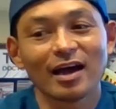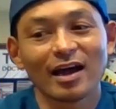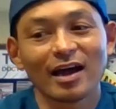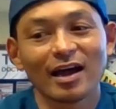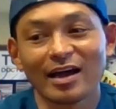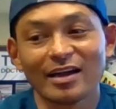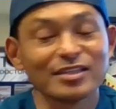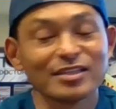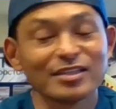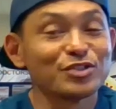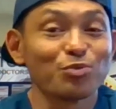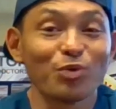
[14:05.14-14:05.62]

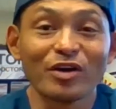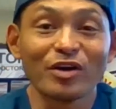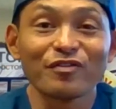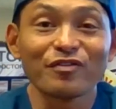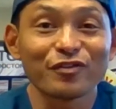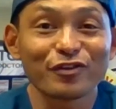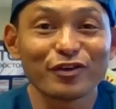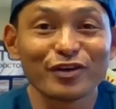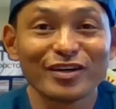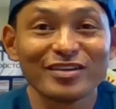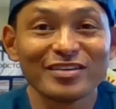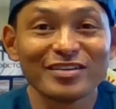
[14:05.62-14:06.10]
I just went
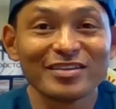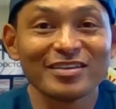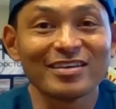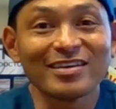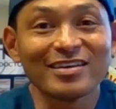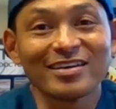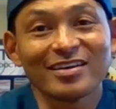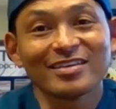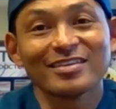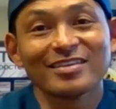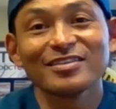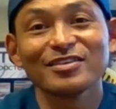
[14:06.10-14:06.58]
for it,
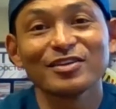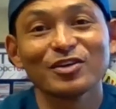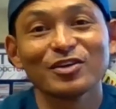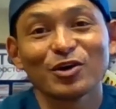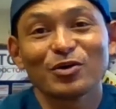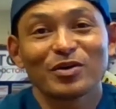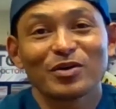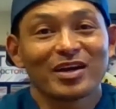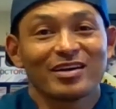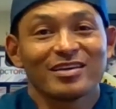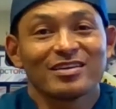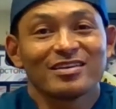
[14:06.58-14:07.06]
and you know,
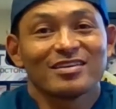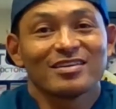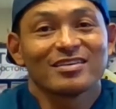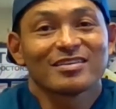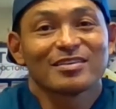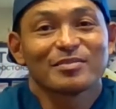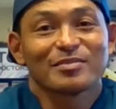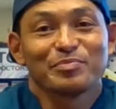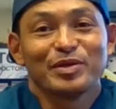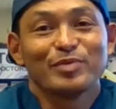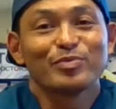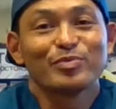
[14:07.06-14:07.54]
kind
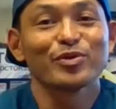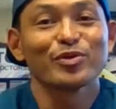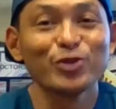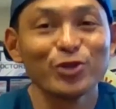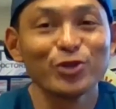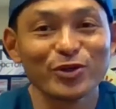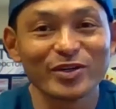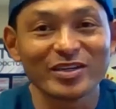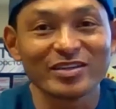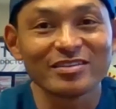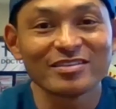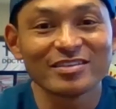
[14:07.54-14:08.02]
of people knew
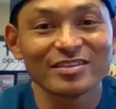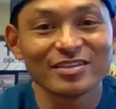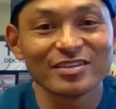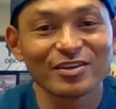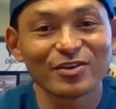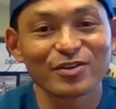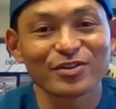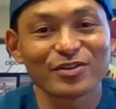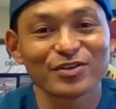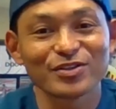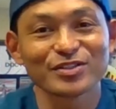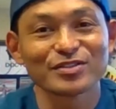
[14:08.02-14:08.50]
it. You
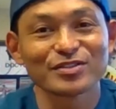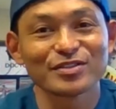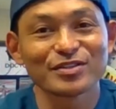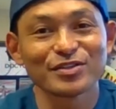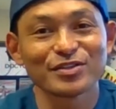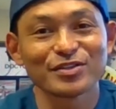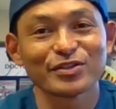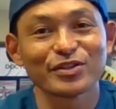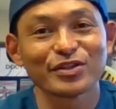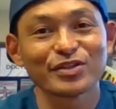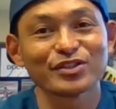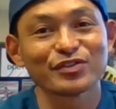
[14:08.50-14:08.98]
know, there's there,
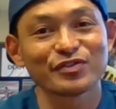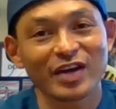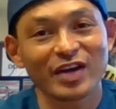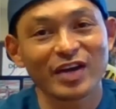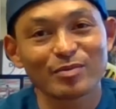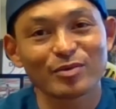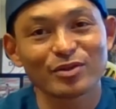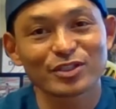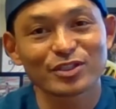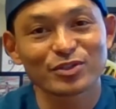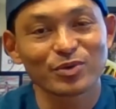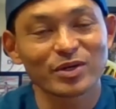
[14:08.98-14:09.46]
there's
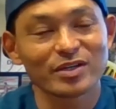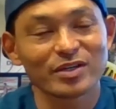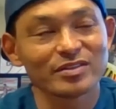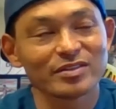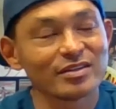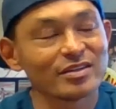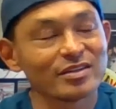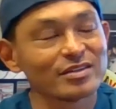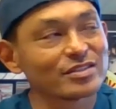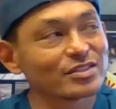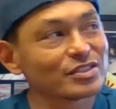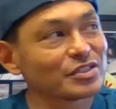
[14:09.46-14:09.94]
fabulous right
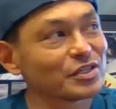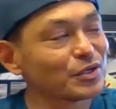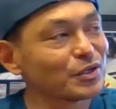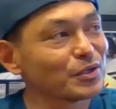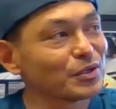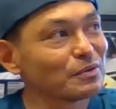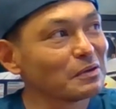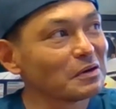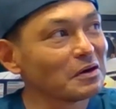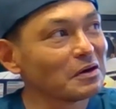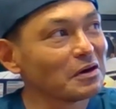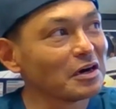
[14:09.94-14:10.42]
there.
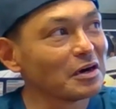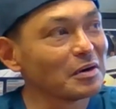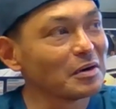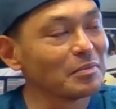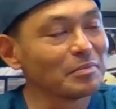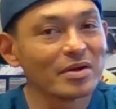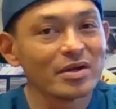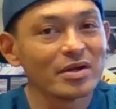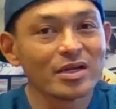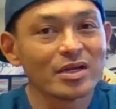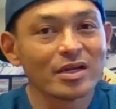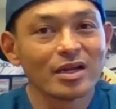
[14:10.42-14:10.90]
So um,
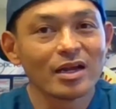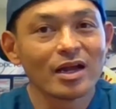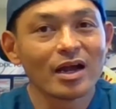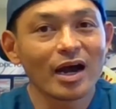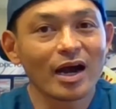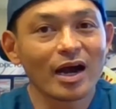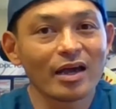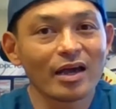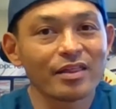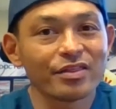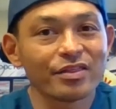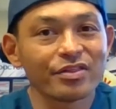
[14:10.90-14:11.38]

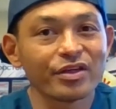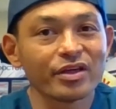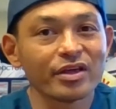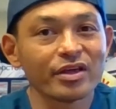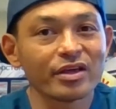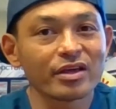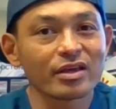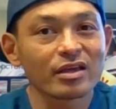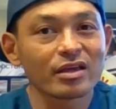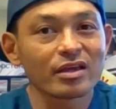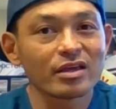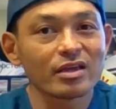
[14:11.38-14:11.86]
I
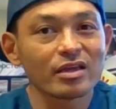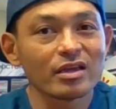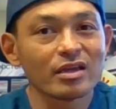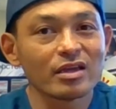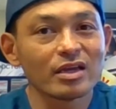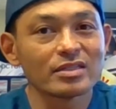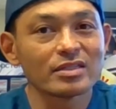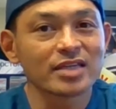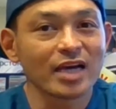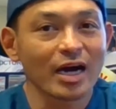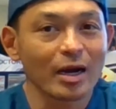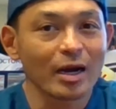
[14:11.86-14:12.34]
think
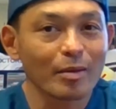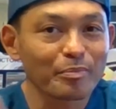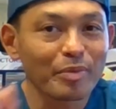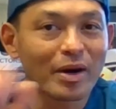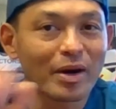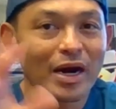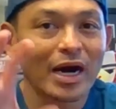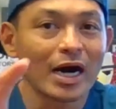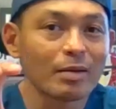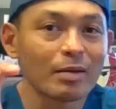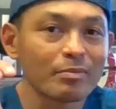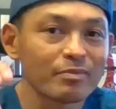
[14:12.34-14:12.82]
it's got
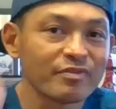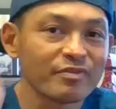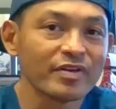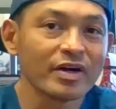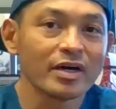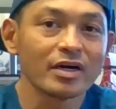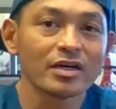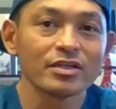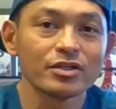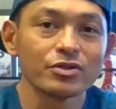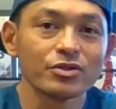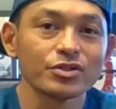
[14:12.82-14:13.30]
pop
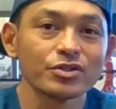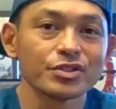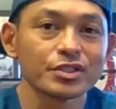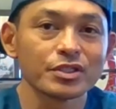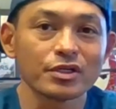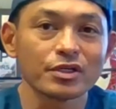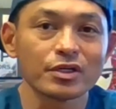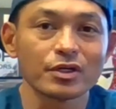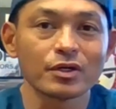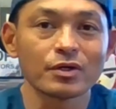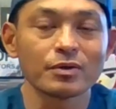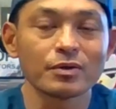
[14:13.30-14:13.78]
value. So
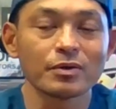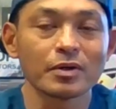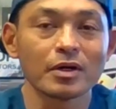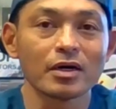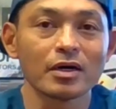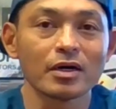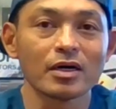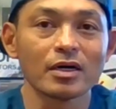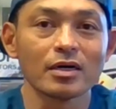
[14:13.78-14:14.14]
it's catchy.